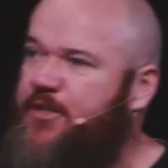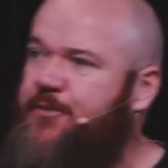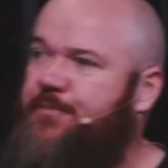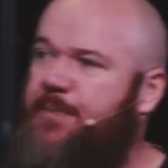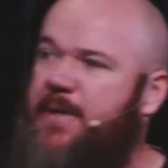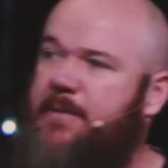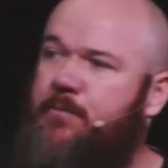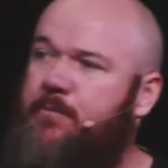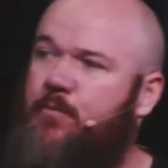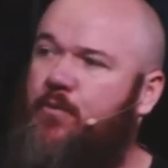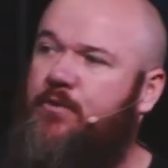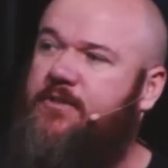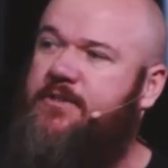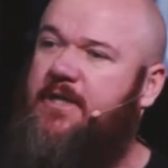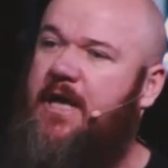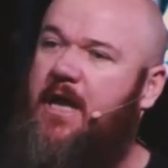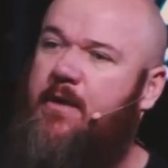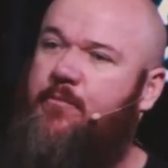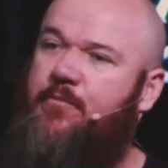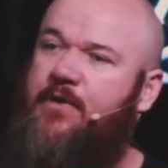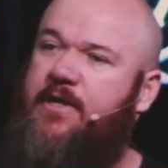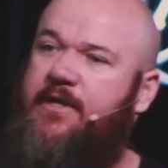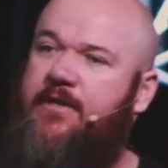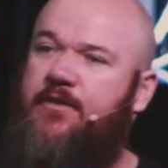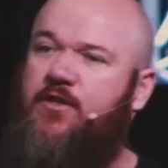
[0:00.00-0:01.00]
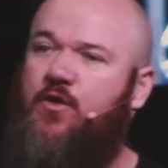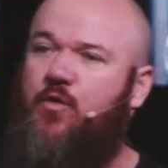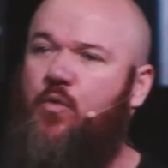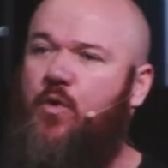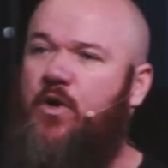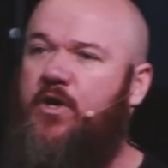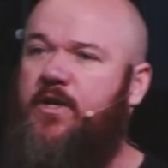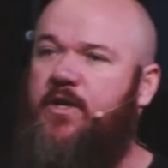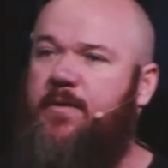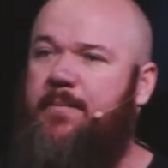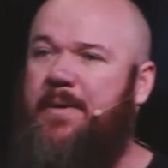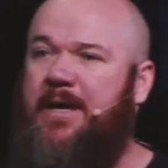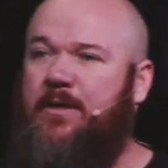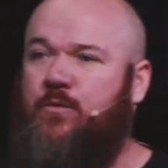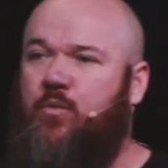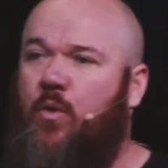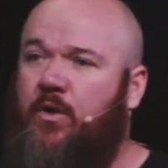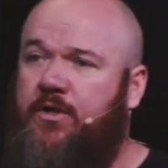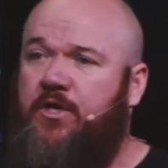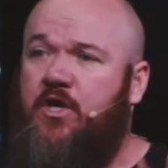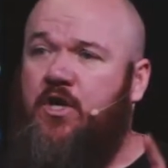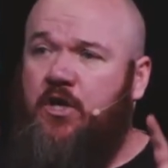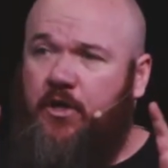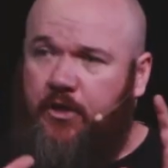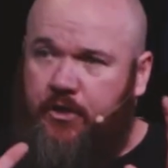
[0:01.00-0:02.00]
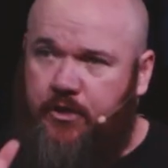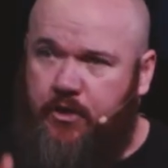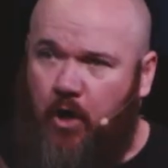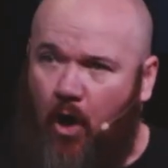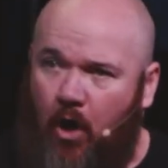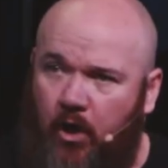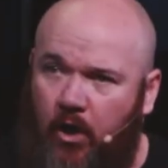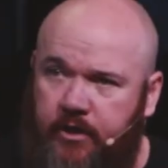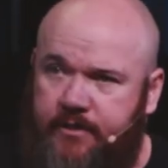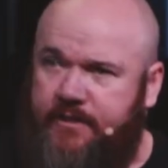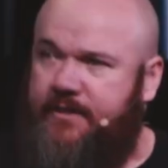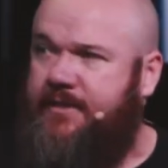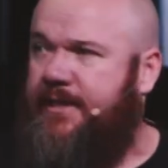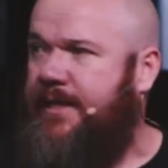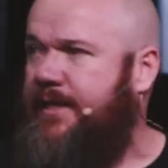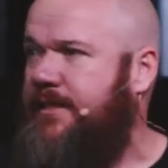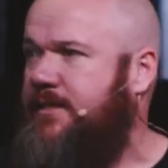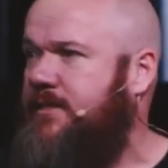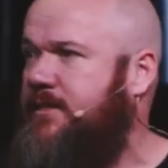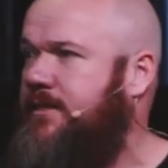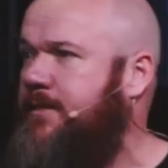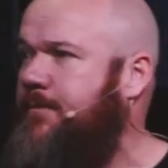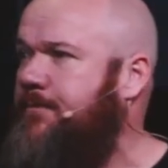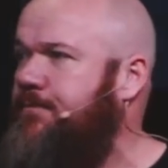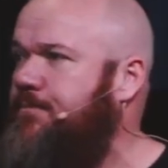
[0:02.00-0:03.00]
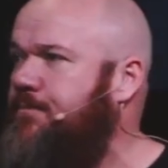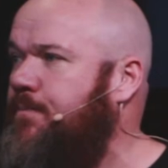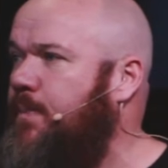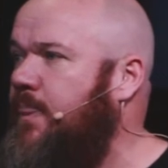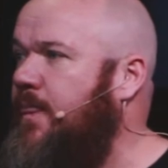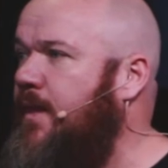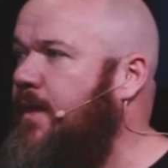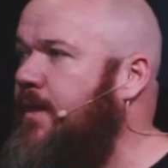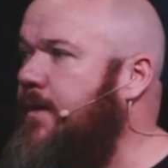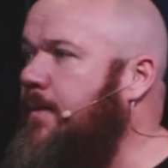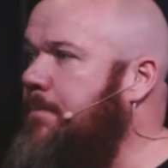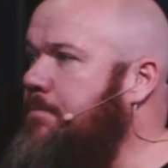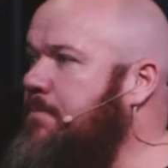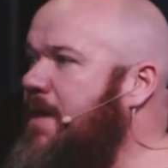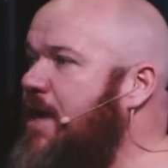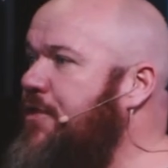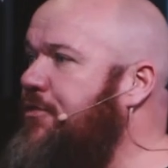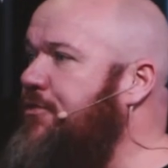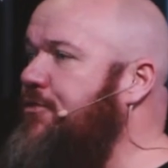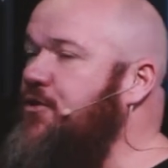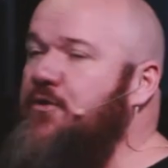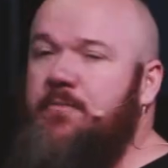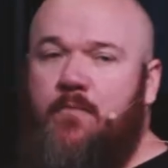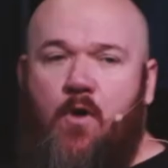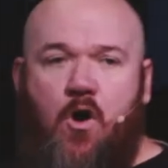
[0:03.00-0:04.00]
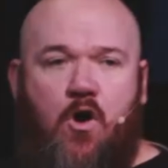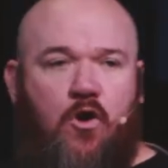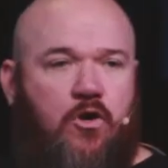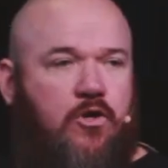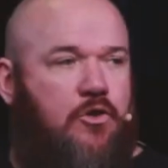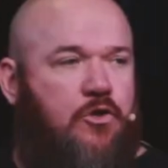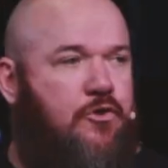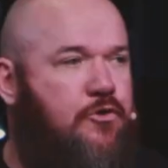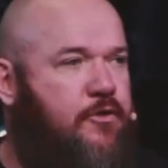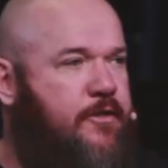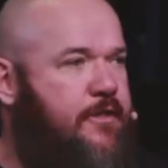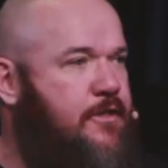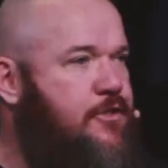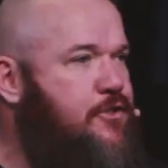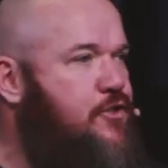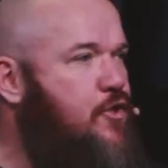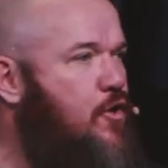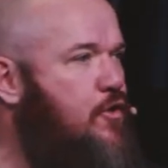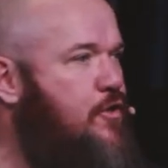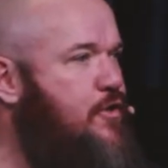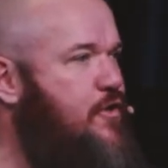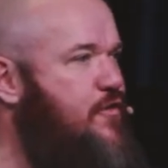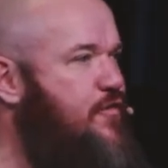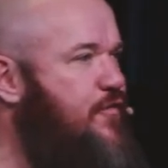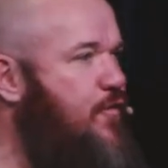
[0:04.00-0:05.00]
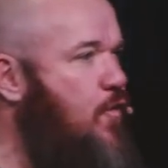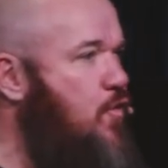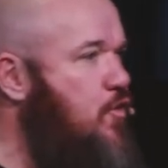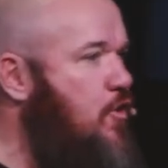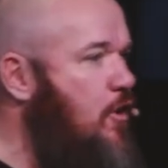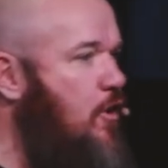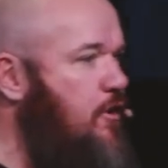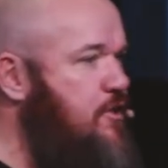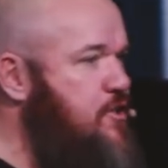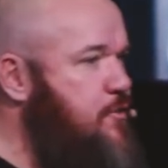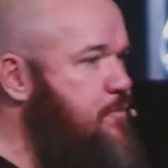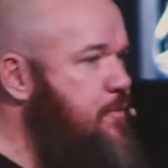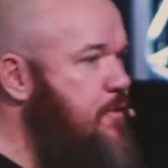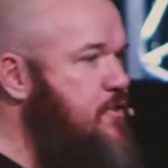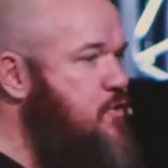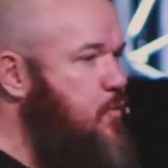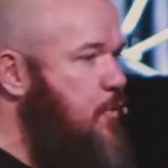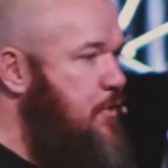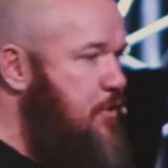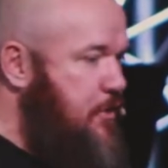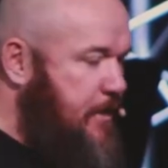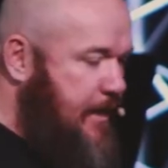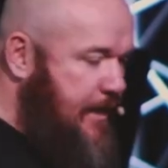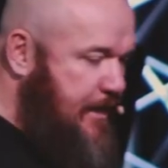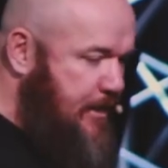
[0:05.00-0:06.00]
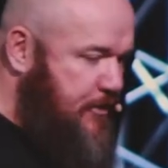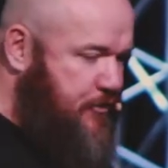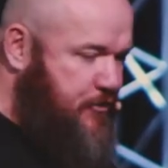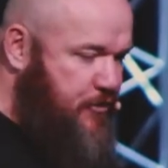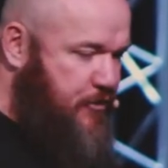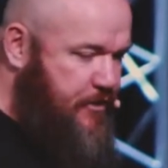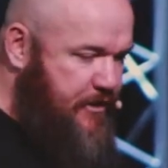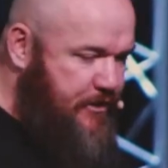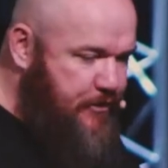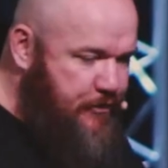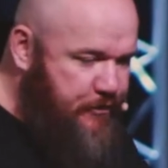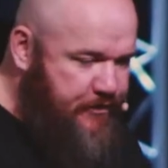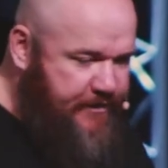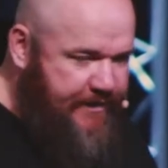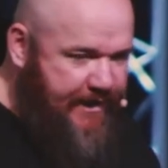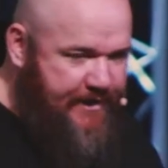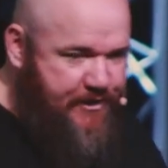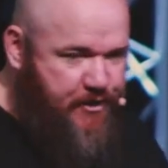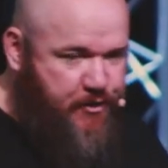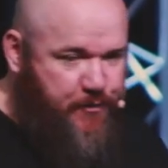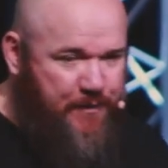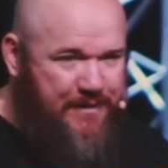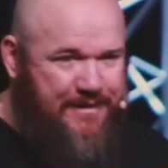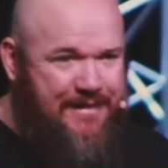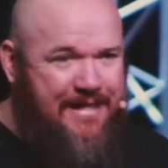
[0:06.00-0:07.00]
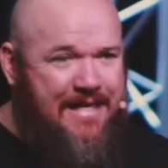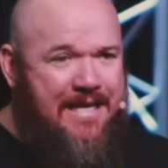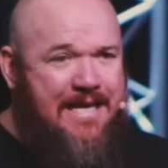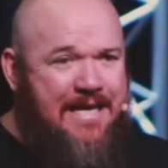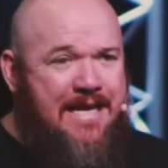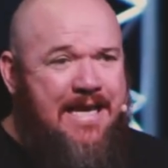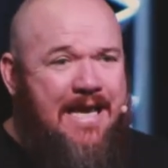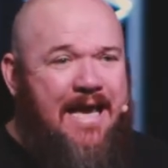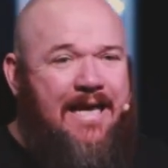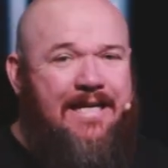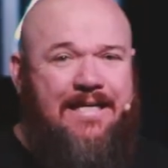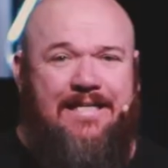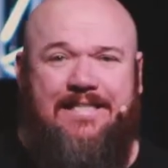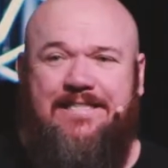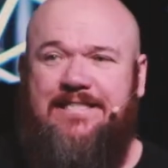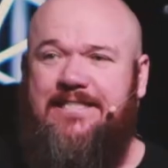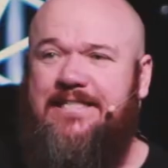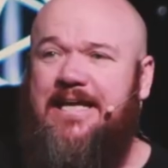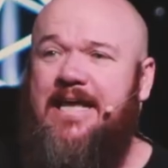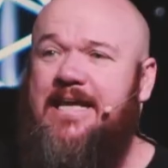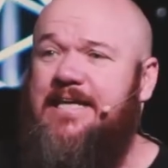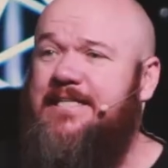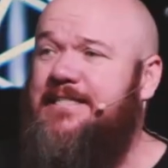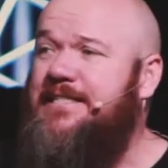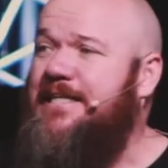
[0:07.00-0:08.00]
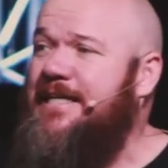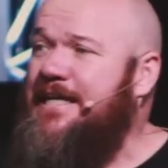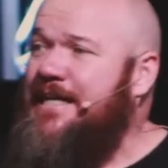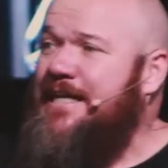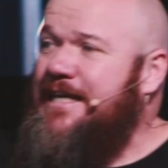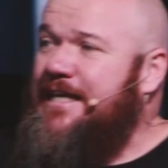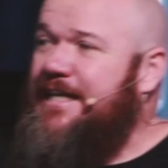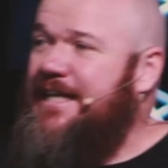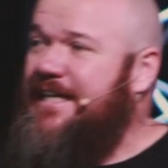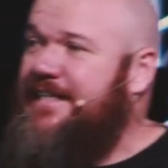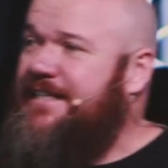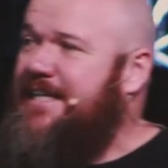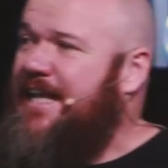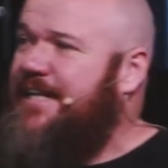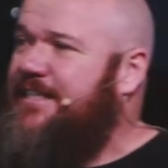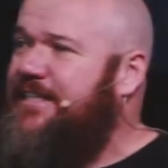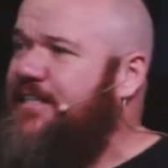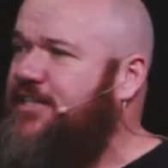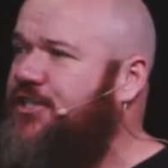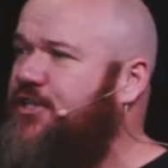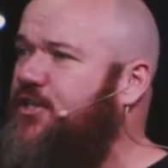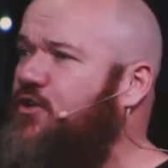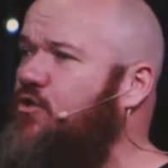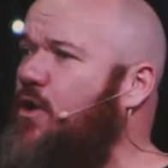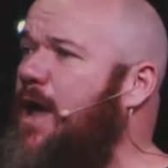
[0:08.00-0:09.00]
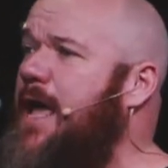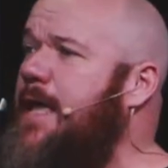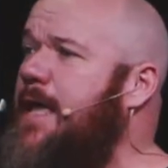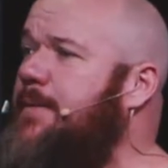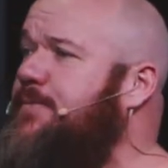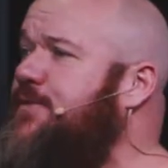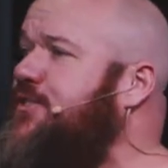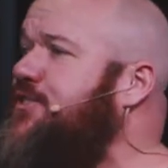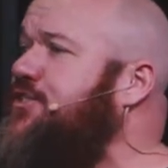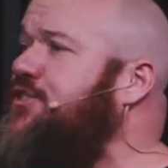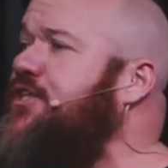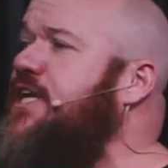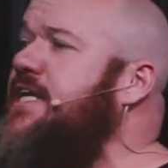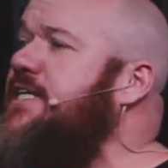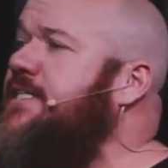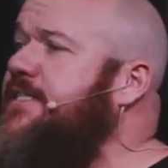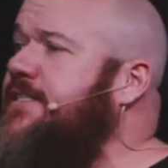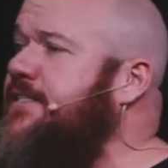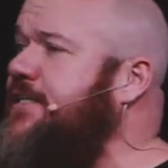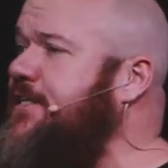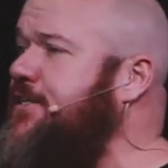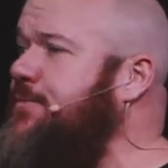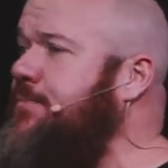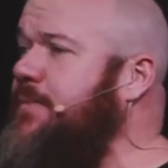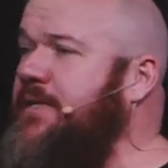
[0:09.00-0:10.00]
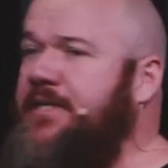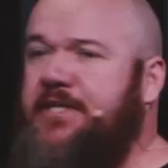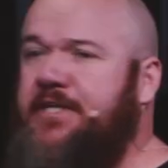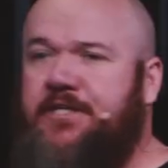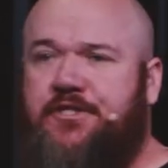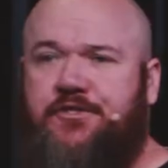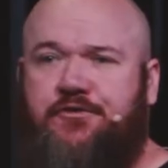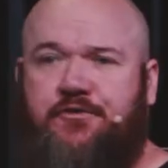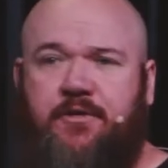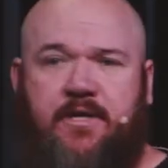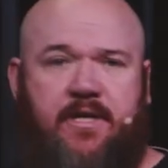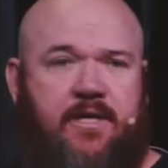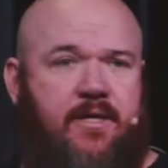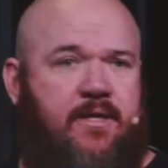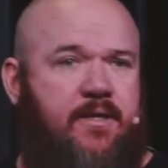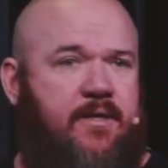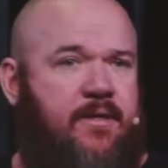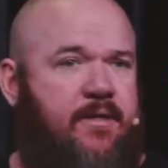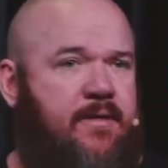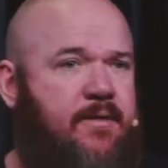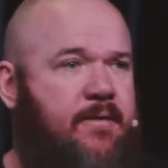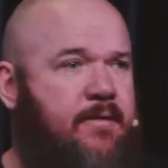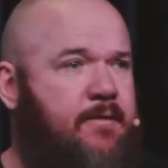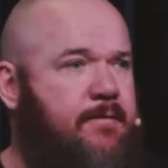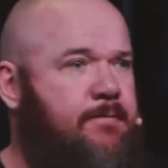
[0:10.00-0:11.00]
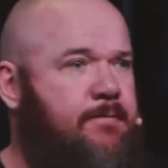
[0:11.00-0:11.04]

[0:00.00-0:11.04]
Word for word: I'm going to spend more time reading the word about what God says. Matthew, Mark, Luke, and John, the four Gospels, when you get into the New Testament. And it says, it, it describes Jesus' ministry